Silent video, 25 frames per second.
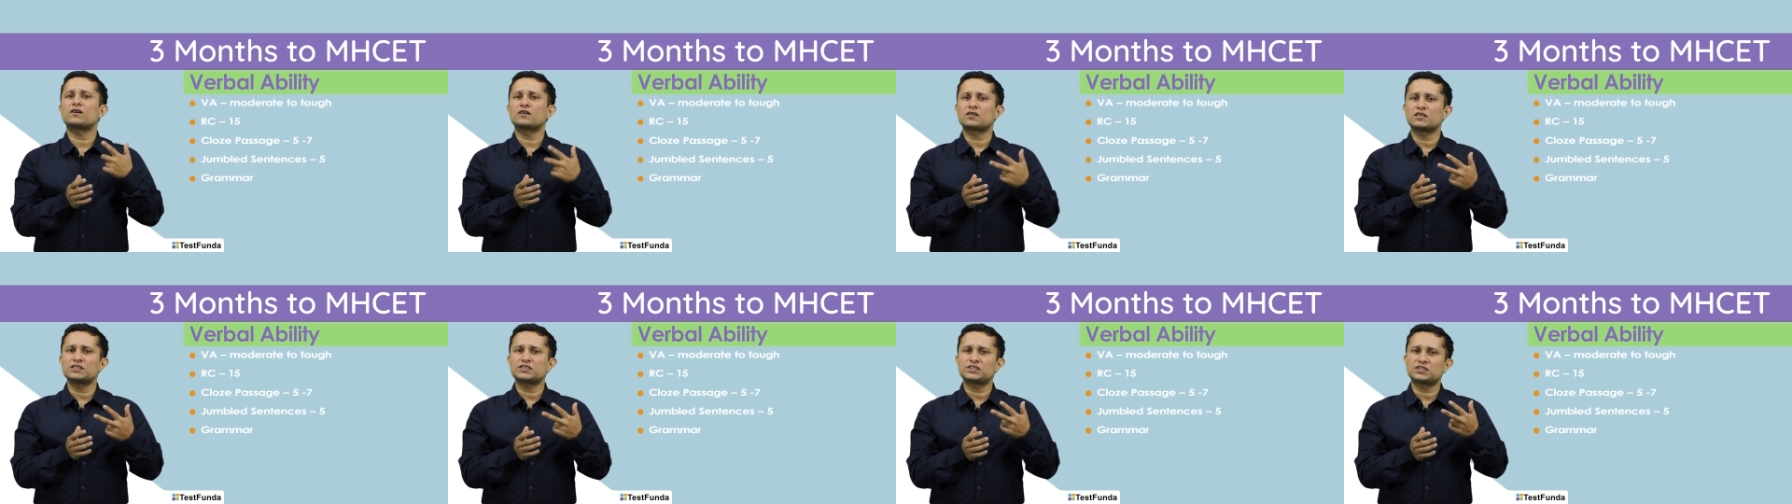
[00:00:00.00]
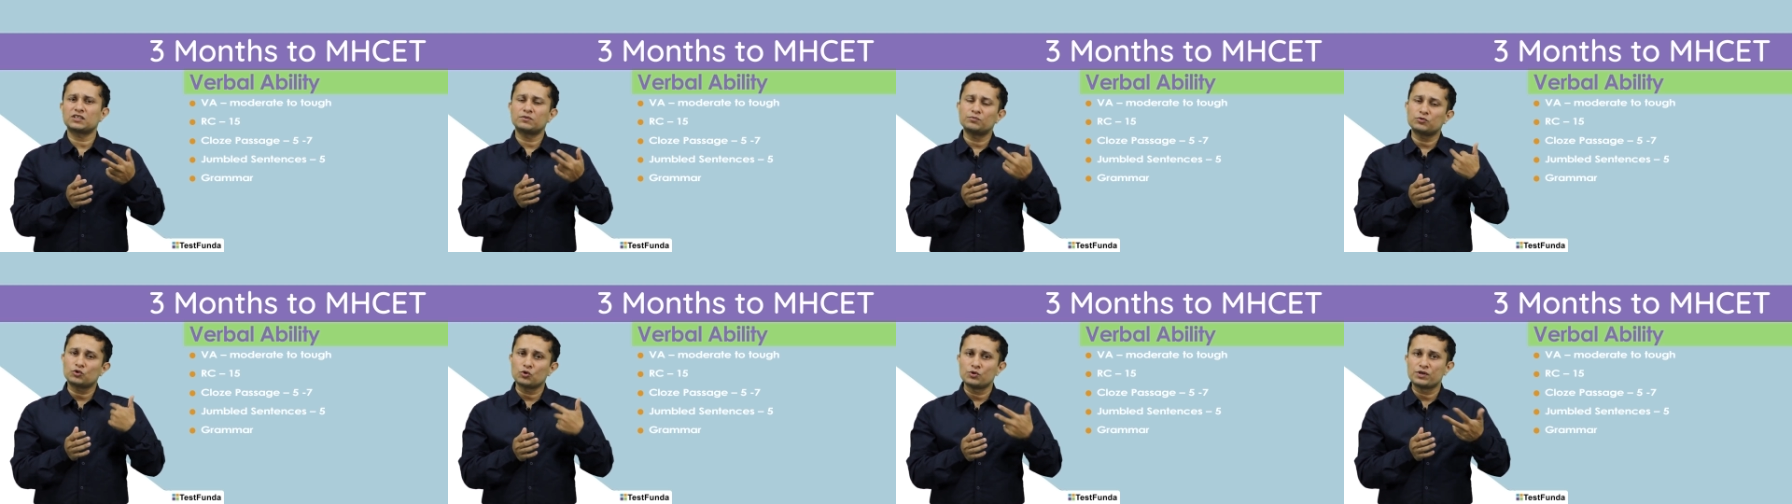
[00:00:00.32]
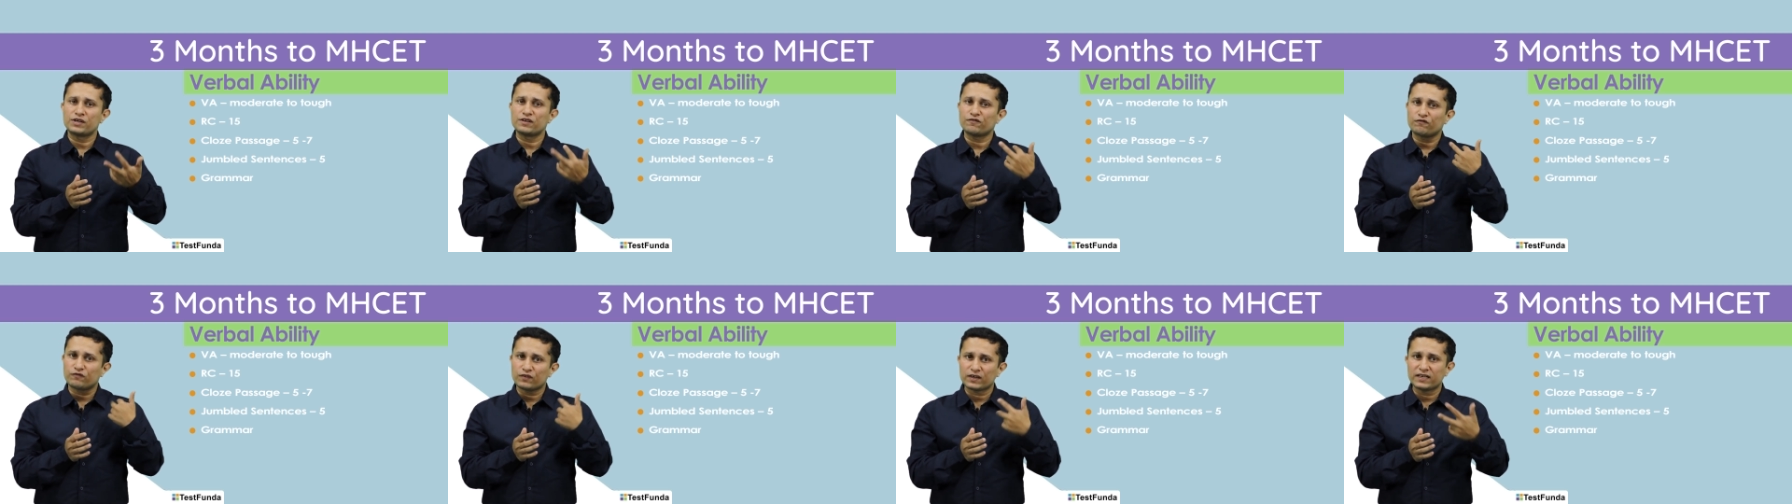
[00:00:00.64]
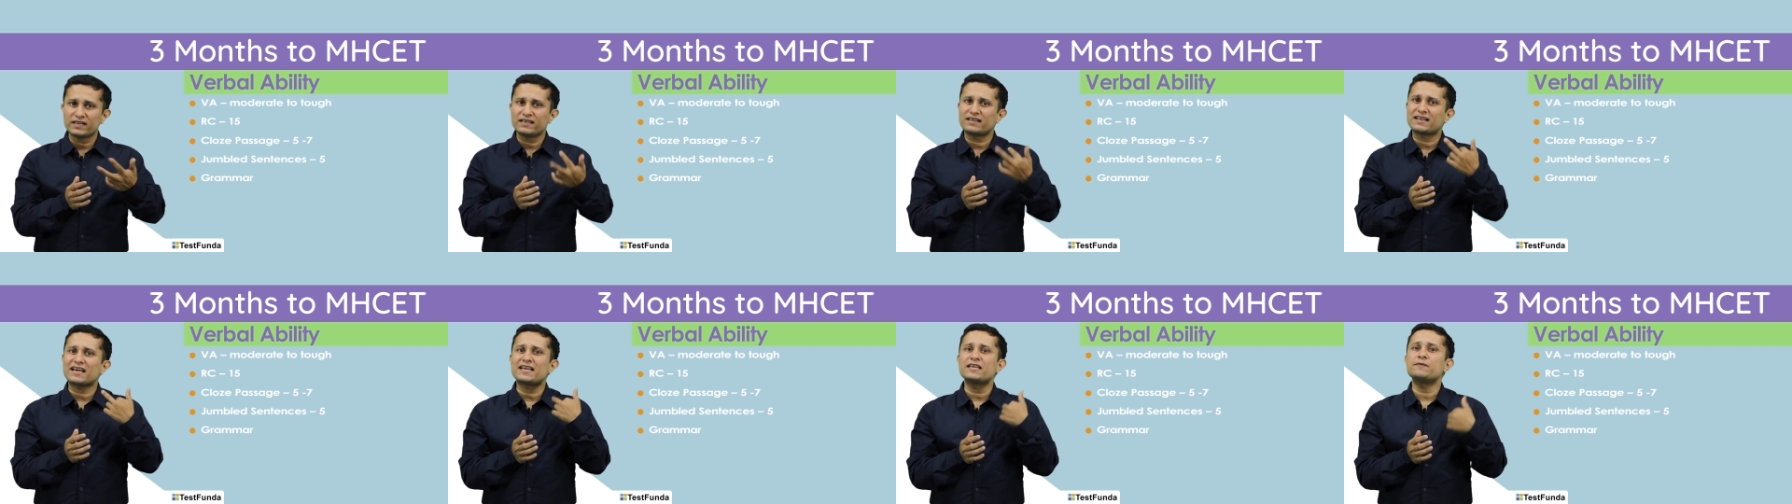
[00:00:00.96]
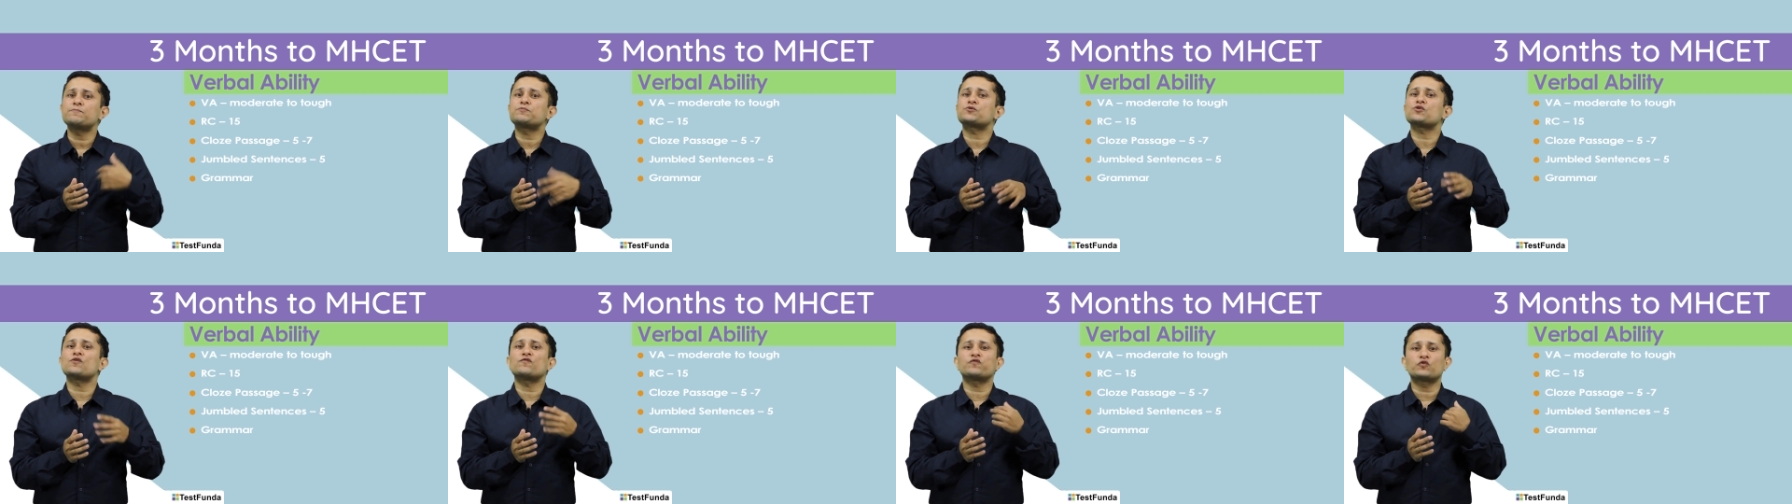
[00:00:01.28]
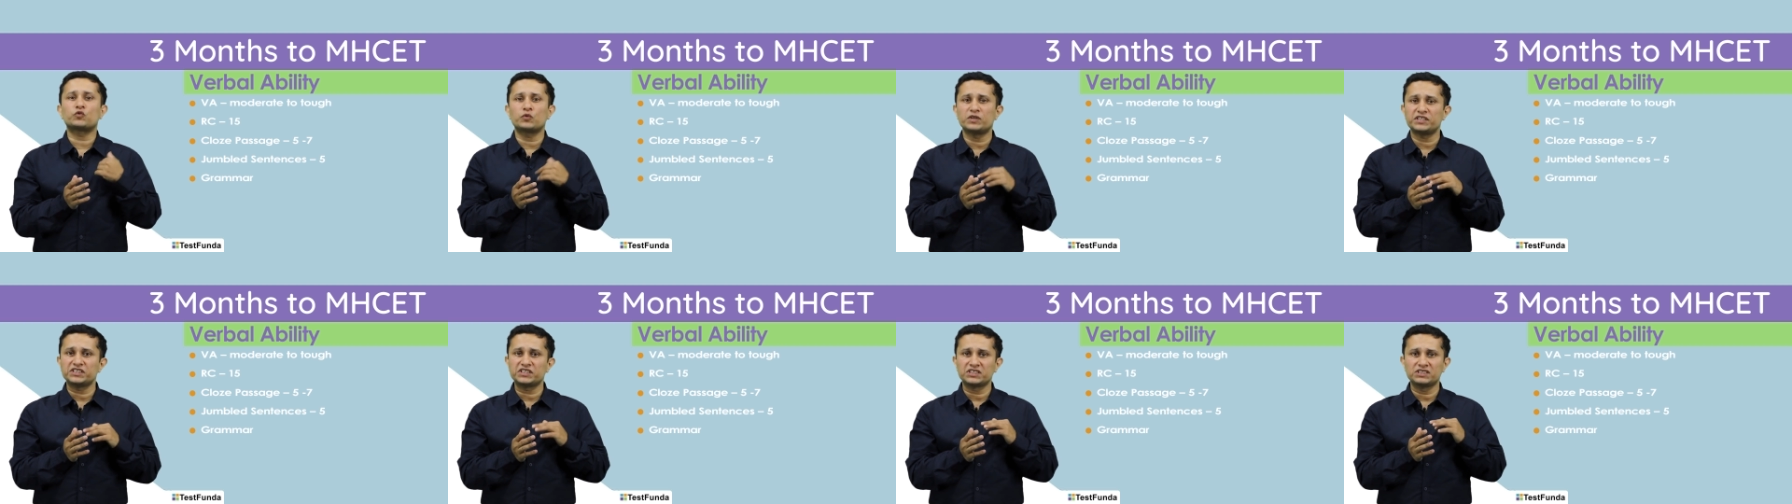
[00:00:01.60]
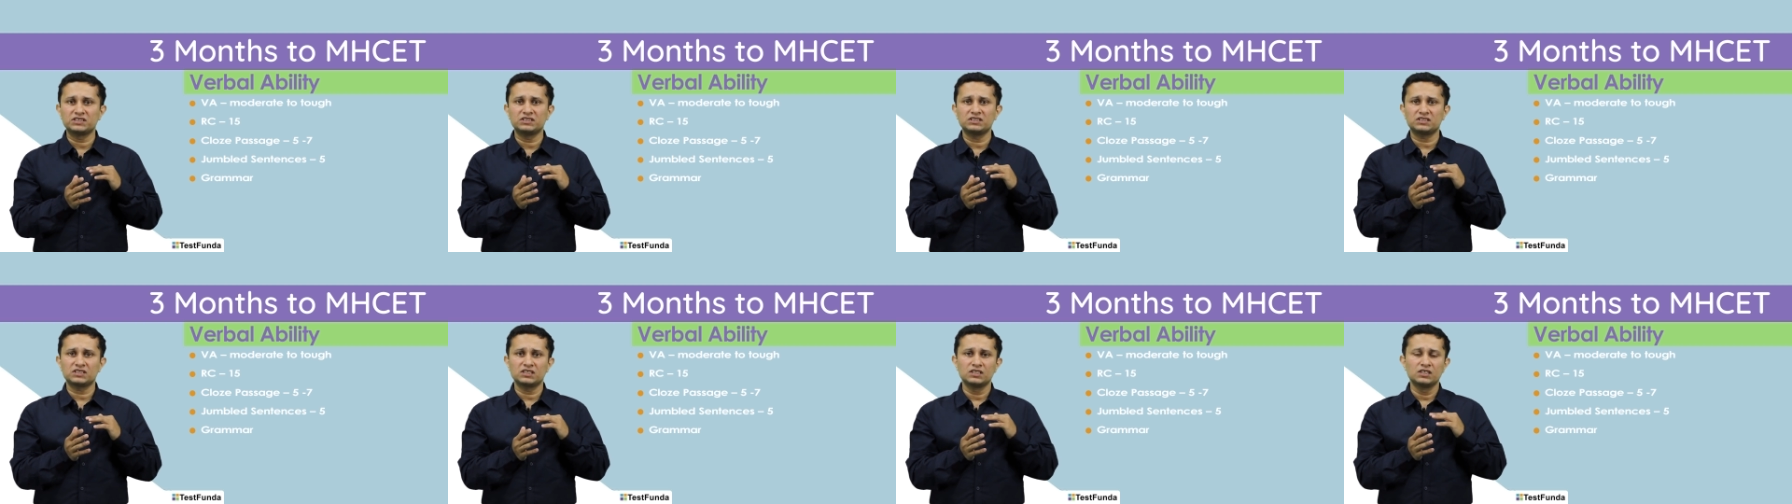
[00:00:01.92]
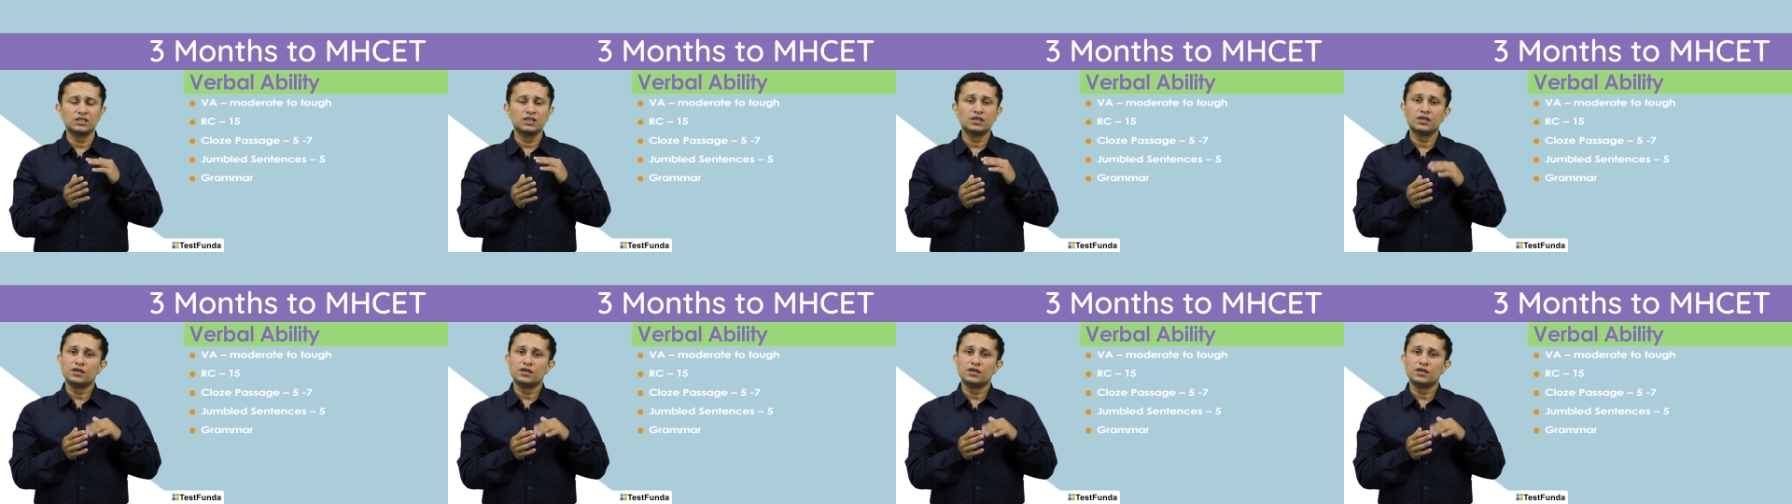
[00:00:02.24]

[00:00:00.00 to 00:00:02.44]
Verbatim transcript: accustomed to different types of questions,